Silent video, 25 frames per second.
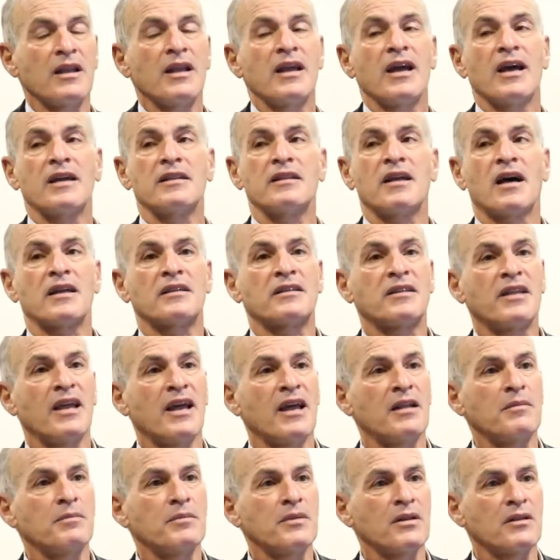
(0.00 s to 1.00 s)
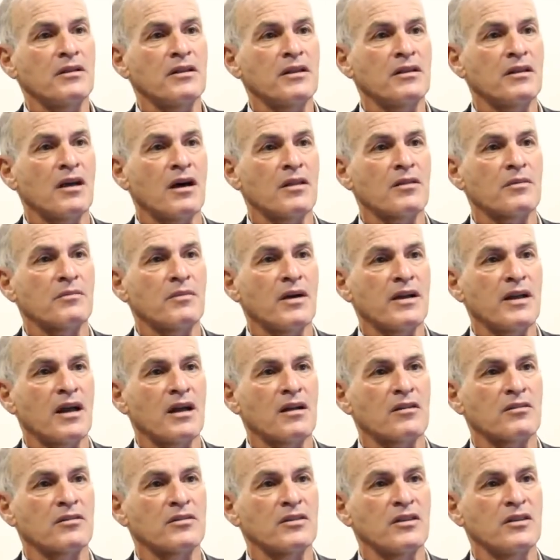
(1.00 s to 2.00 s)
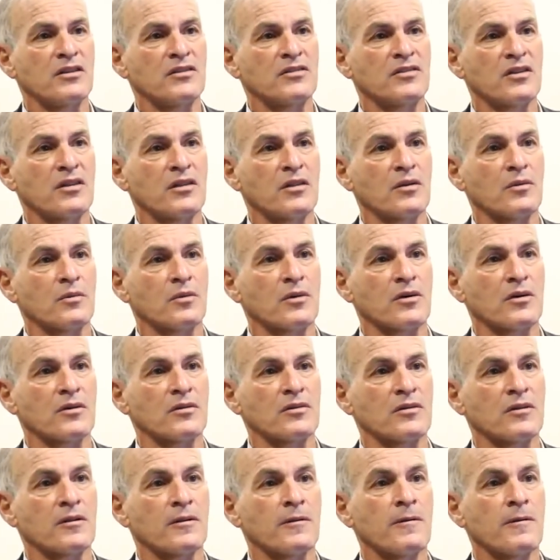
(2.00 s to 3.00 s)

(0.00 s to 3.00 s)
and not 10 million other minorities in the world?